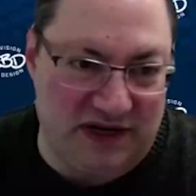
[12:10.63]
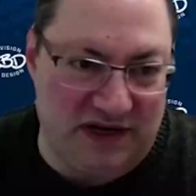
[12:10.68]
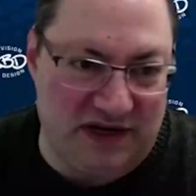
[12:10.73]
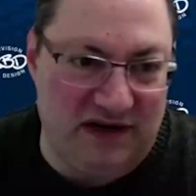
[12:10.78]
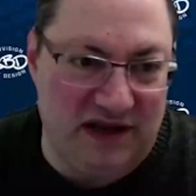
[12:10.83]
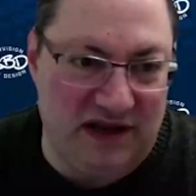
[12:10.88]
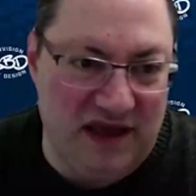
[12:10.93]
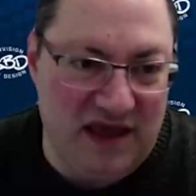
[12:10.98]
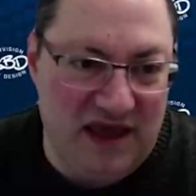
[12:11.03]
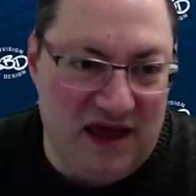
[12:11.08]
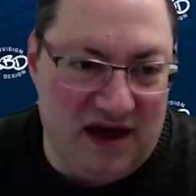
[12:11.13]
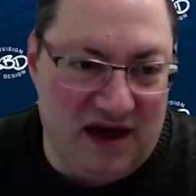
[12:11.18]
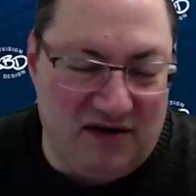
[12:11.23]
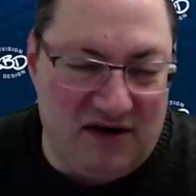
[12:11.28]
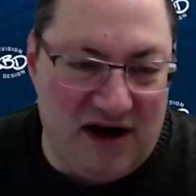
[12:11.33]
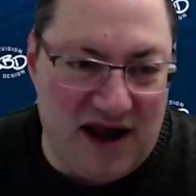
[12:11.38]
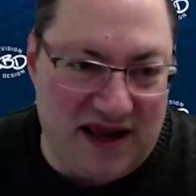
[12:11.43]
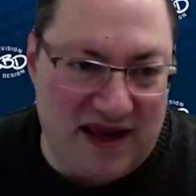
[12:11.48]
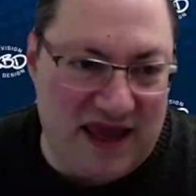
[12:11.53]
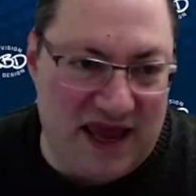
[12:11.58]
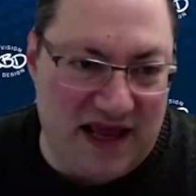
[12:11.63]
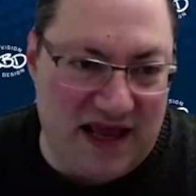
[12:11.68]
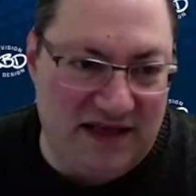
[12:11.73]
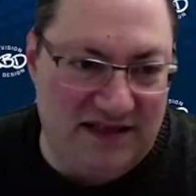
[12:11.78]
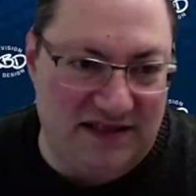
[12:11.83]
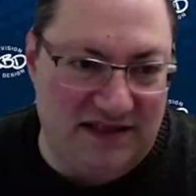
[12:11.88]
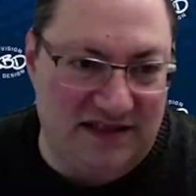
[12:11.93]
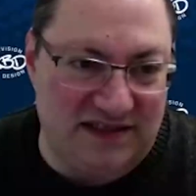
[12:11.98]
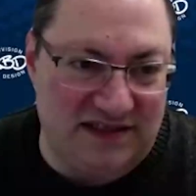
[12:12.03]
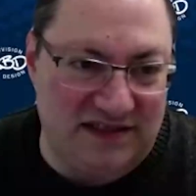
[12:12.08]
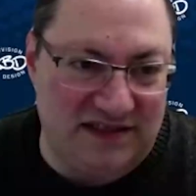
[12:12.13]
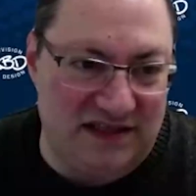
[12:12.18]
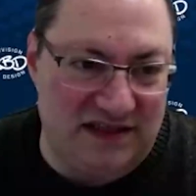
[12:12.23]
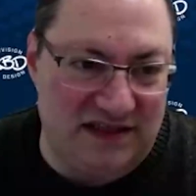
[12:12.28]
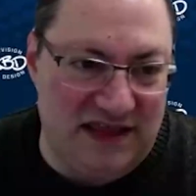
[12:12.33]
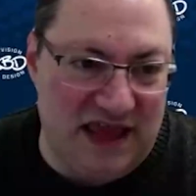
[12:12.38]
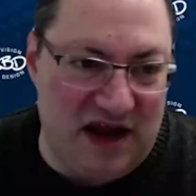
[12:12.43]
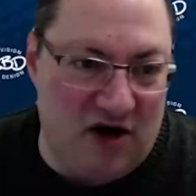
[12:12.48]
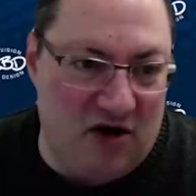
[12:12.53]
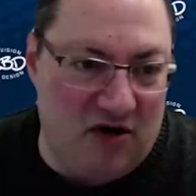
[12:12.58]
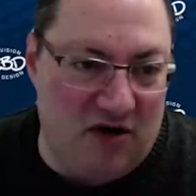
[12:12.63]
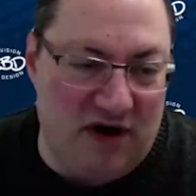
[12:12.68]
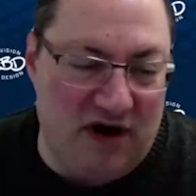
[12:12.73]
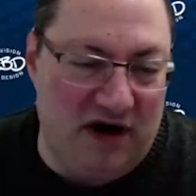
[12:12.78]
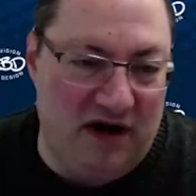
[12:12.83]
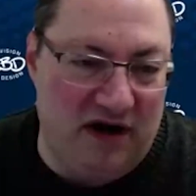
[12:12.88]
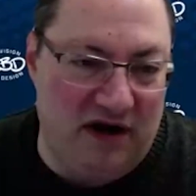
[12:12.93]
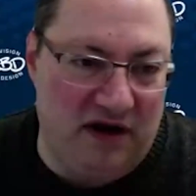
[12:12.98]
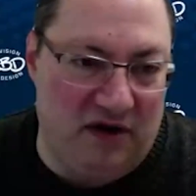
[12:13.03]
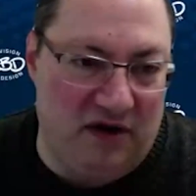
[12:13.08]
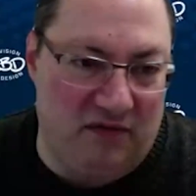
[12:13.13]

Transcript: And a lot of cases, they are